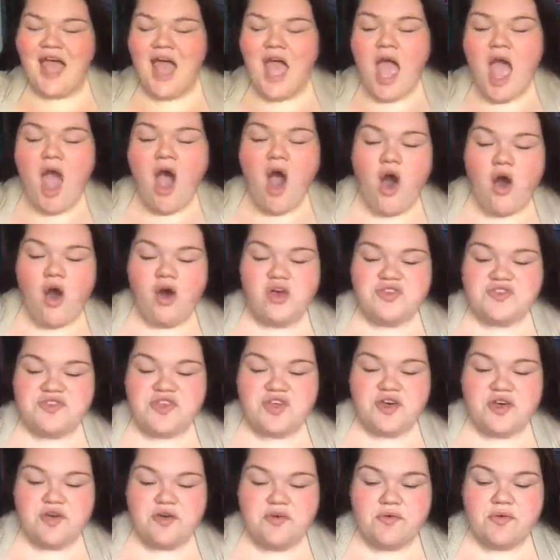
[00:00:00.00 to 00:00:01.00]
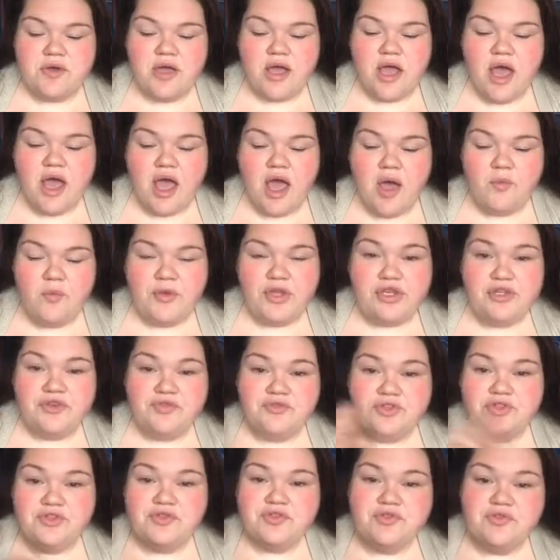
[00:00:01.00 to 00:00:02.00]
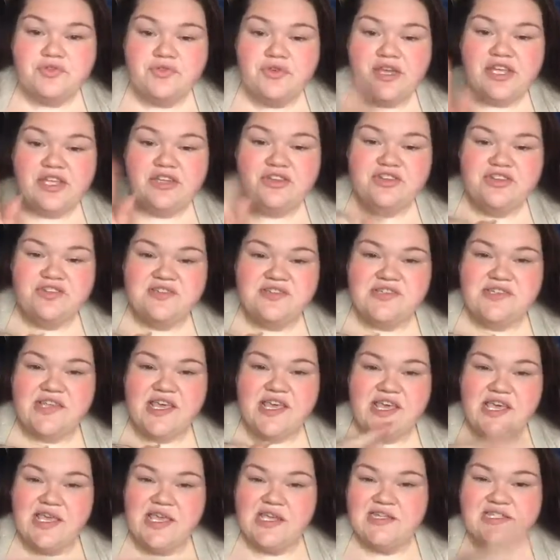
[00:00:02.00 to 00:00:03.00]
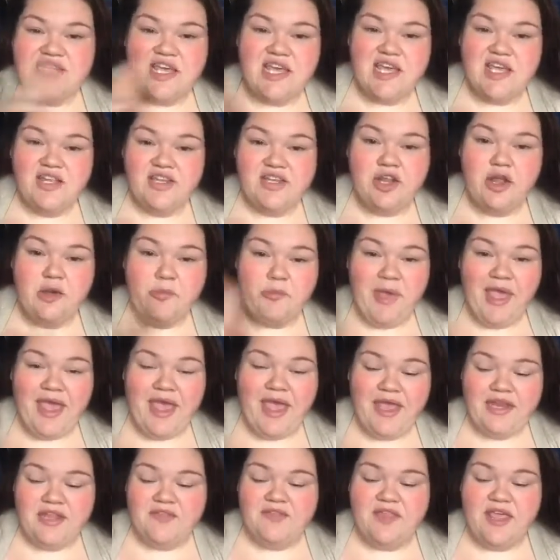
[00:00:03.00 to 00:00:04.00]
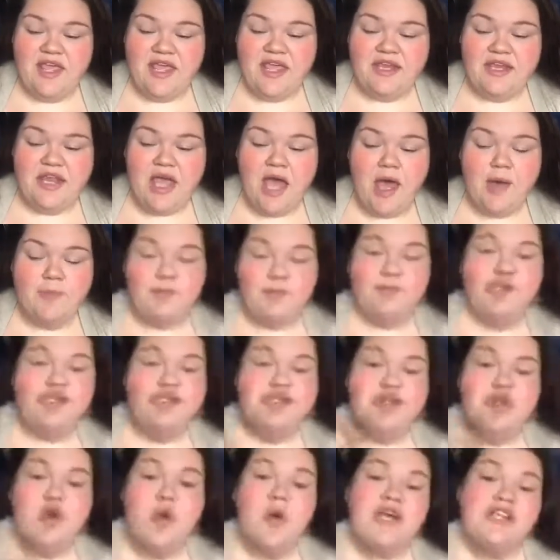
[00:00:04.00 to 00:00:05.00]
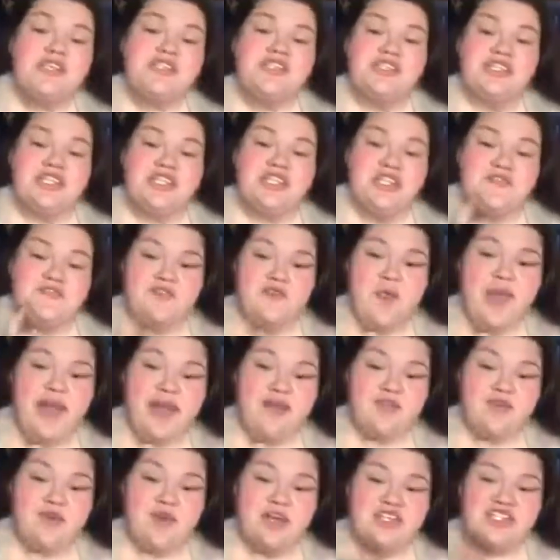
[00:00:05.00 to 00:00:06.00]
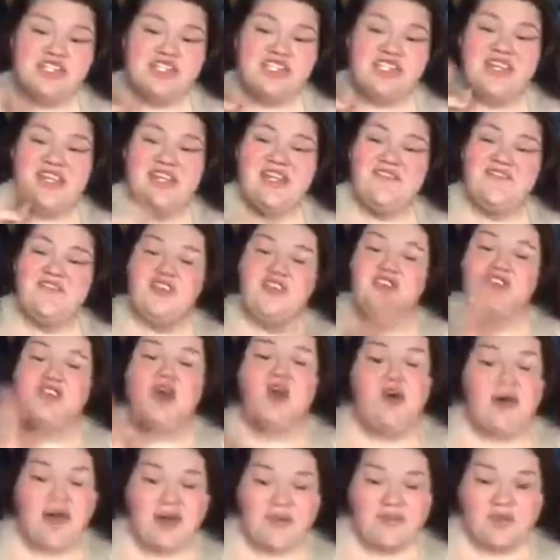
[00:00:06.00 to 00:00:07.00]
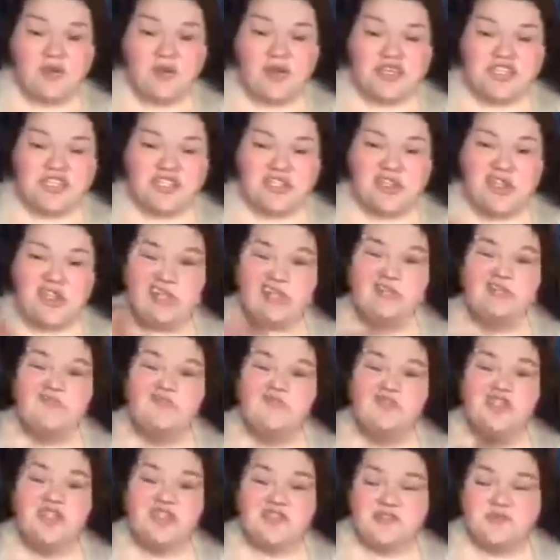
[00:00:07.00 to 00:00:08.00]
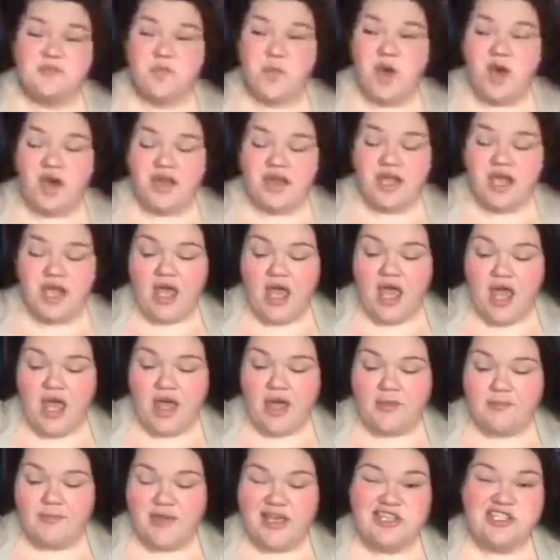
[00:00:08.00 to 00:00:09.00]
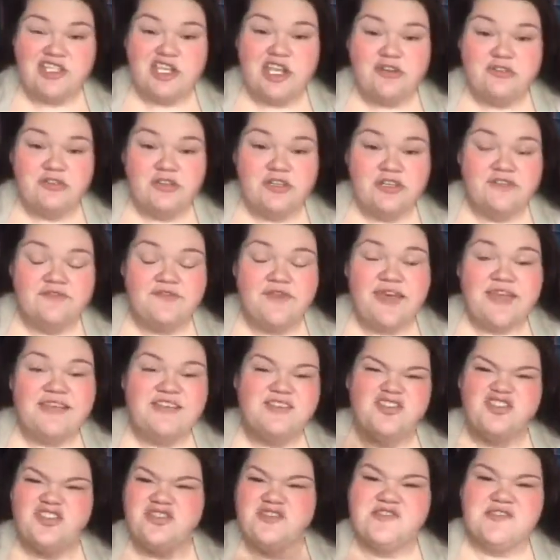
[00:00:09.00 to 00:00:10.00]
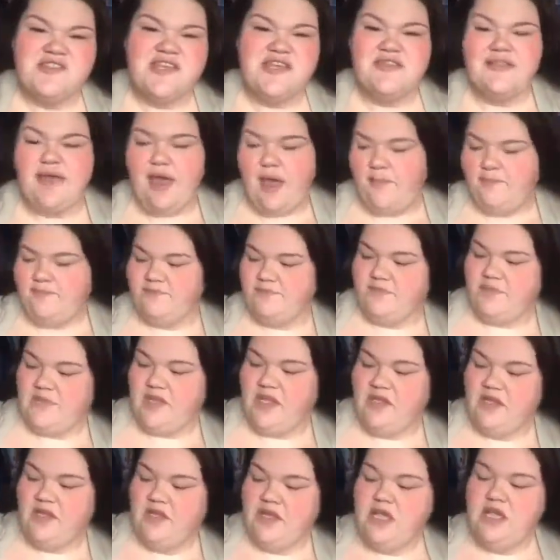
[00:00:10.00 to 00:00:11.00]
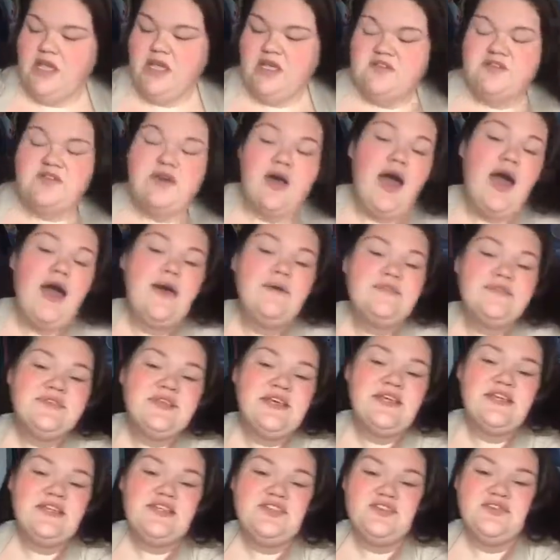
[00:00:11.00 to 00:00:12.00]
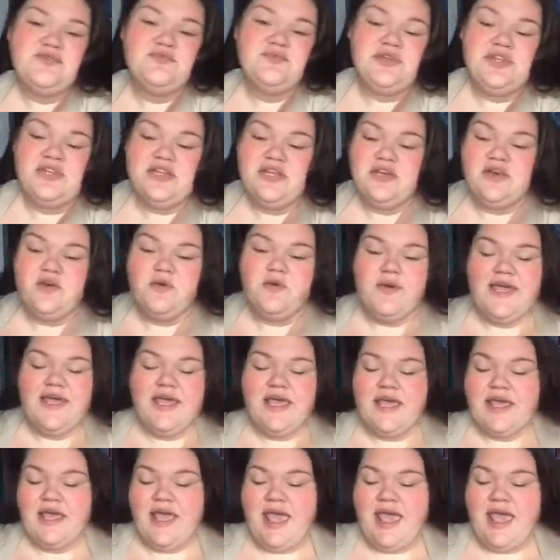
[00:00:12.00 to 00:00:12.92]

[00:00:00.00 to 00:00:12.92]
Also, when you do, can you just say, done, paid, and then put your question in if you have a question. And if you don't have a question and you just want a general advice, just say that. So I was going to do really quick